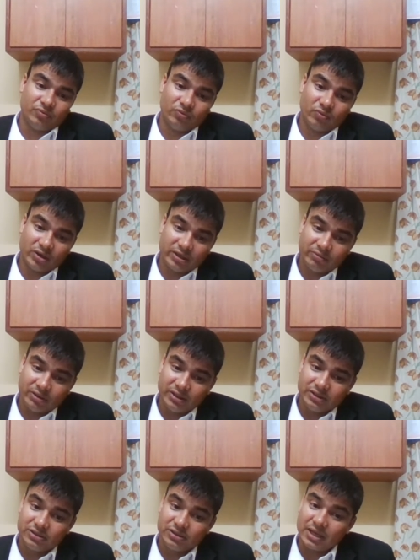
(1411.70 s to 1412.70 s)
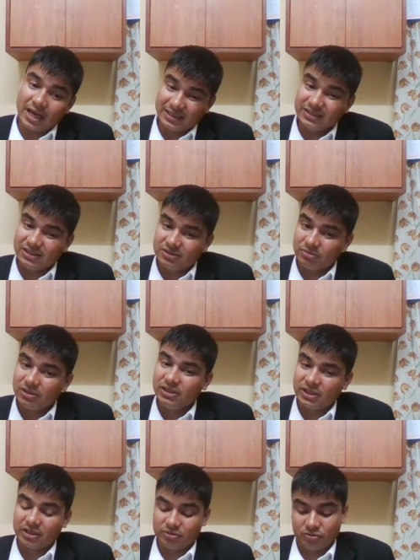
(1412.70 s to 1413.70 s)
whatever is accessible,
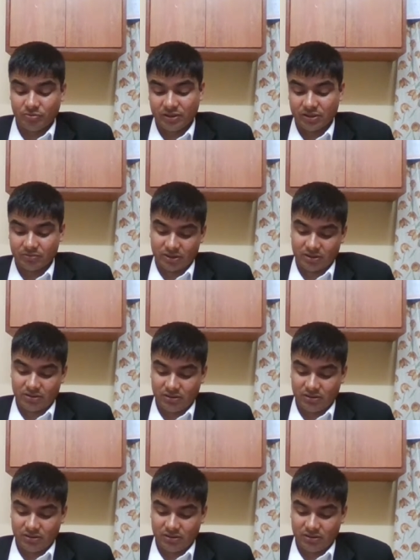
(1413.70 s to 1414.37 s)
it has to be given.